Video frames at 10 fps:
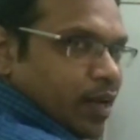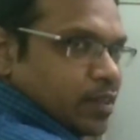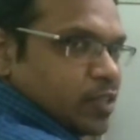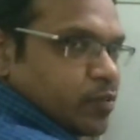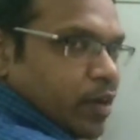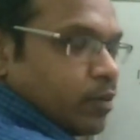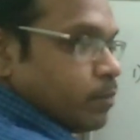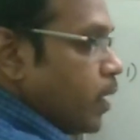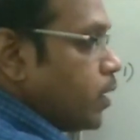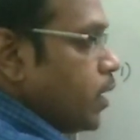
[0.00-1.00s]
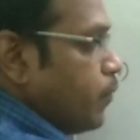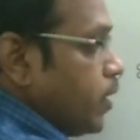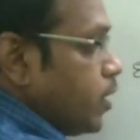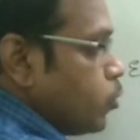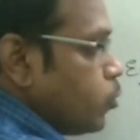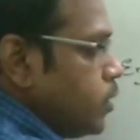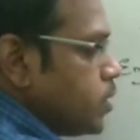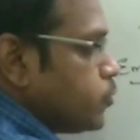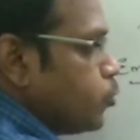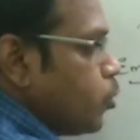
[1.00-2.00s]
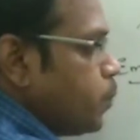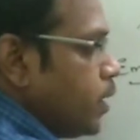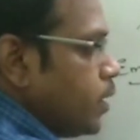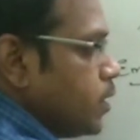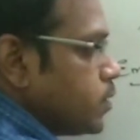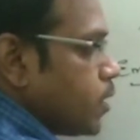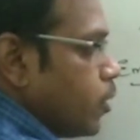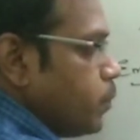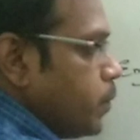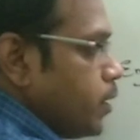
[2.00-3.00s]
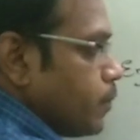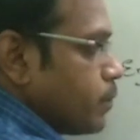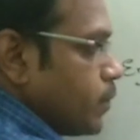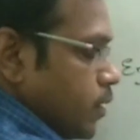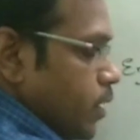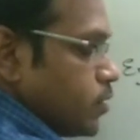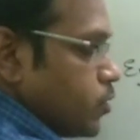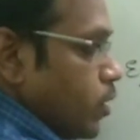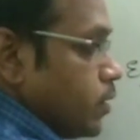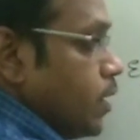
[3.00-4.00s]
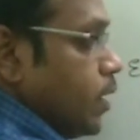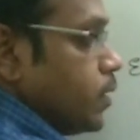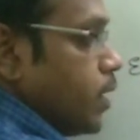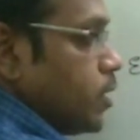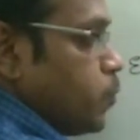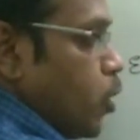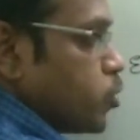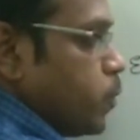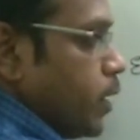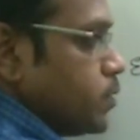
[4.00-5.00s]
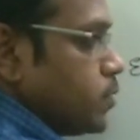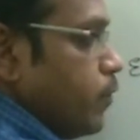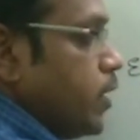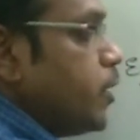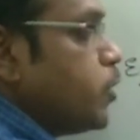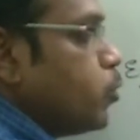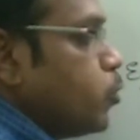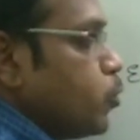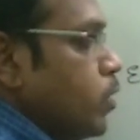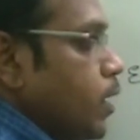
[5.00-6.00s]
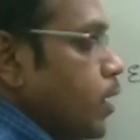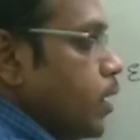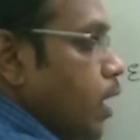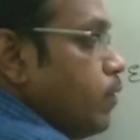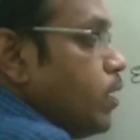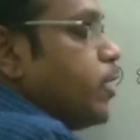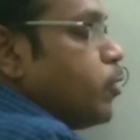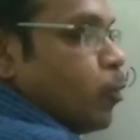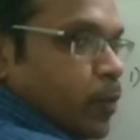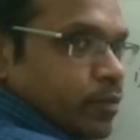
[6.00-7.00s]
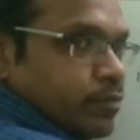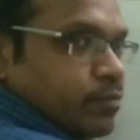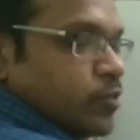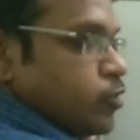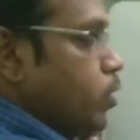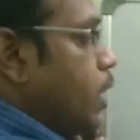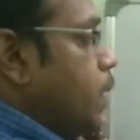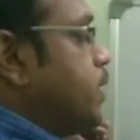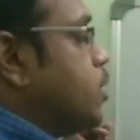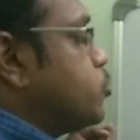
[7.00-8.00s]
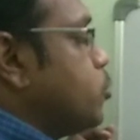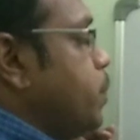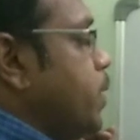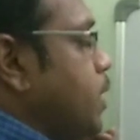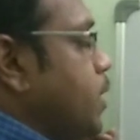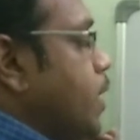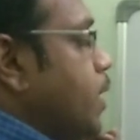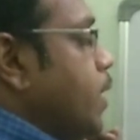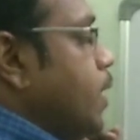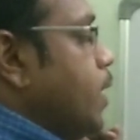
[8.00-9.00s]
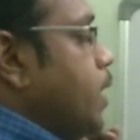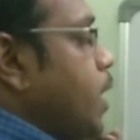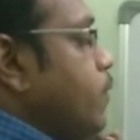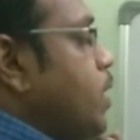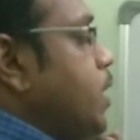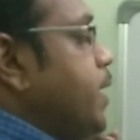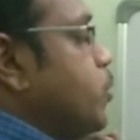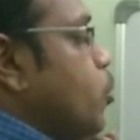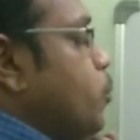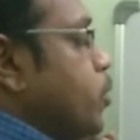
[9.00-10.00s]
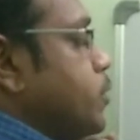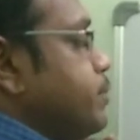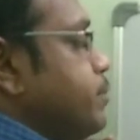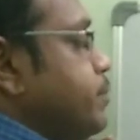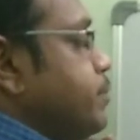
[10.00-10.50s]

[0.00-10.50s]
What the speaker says: Like this we are doing. But here when we are doing this doping in this aluminum, that is phosphorus, we need to do heavily doped. So emitter should be heavily doped.